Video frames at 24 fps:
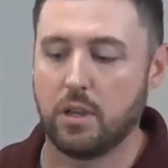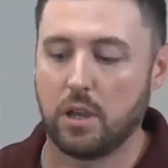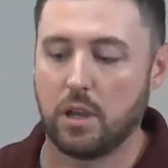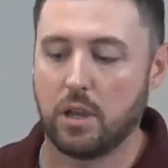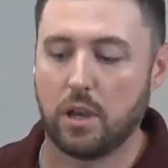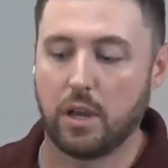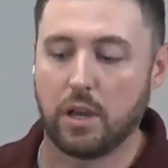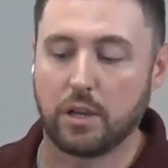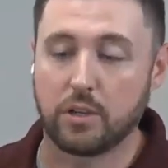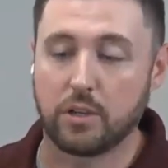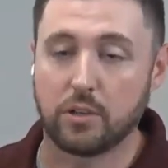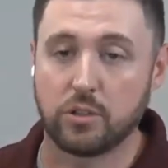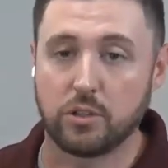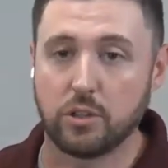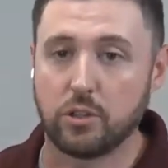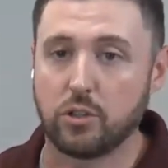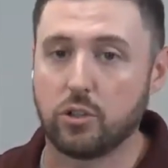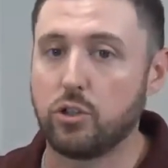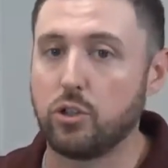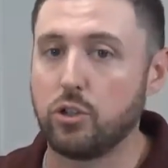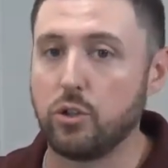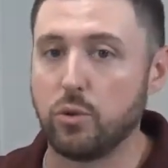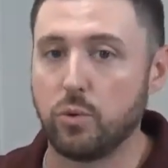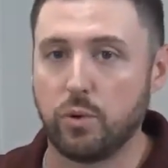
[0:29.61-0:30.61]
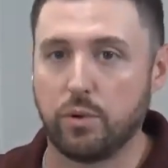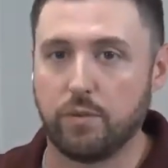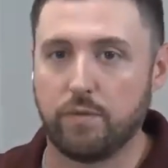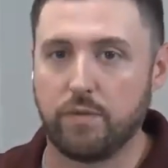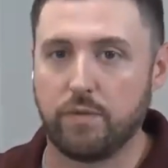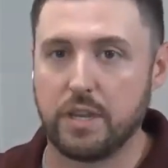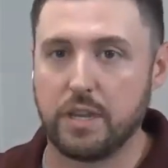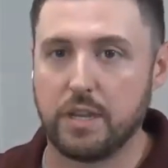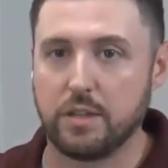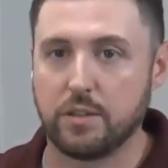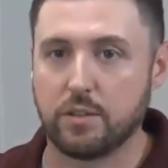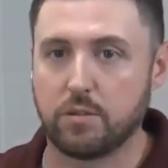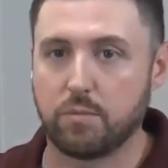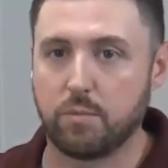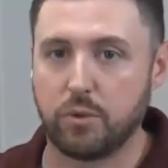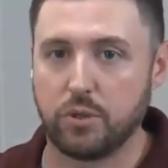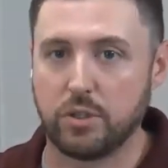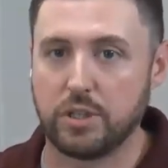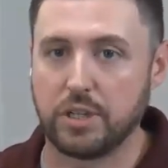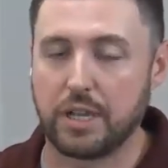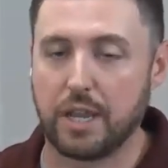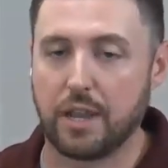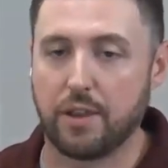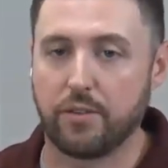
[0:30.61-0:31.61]
because it's 2 of these put
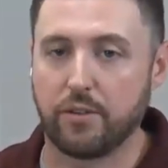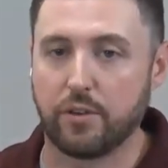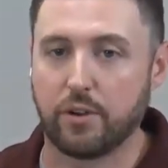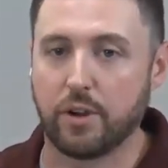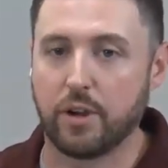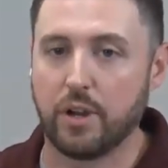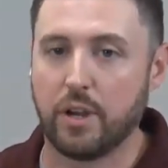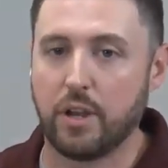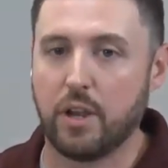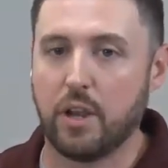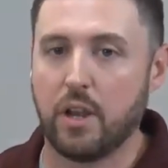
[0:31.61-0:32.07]
together.